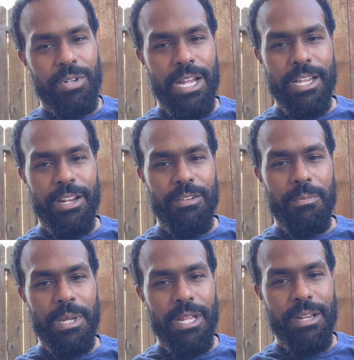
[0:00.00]
I got enough
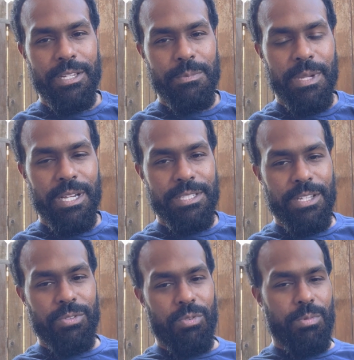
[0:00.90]
money out of these bags, I
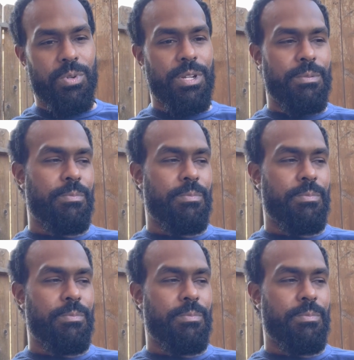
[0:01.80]
threw them away.